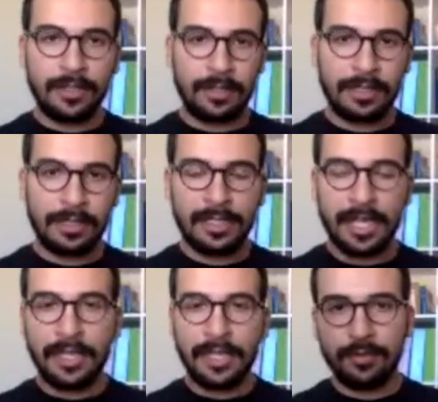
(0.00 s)
is
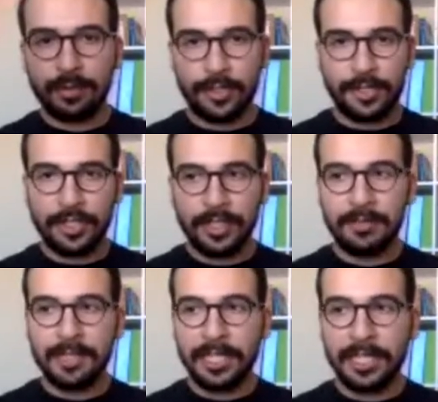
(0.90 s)
designed to do partition
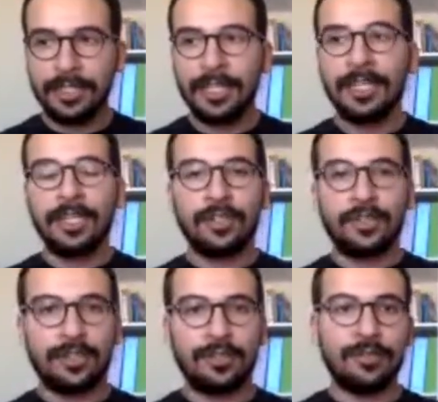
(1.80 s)
elimination
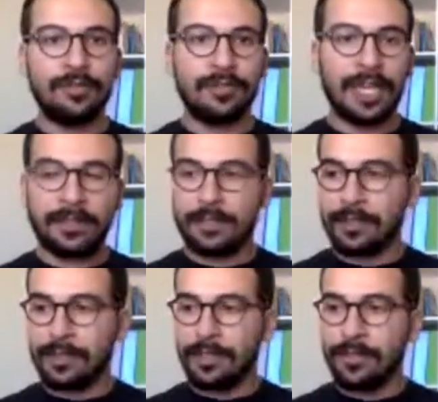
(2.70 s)
to not
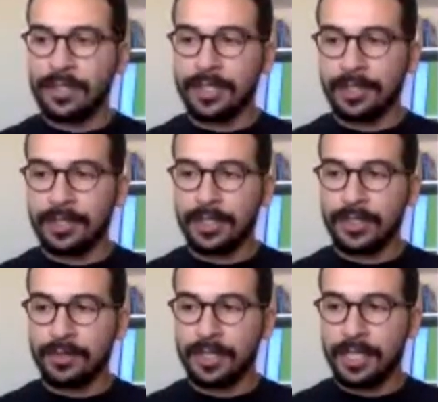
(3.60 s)
using
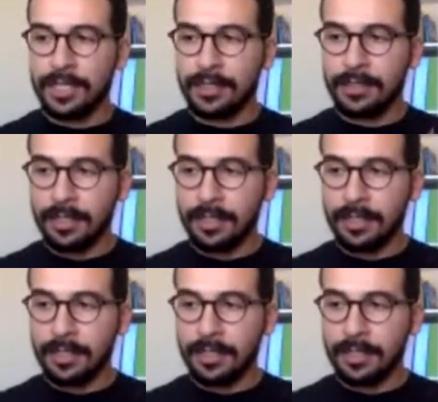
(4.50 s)
things within,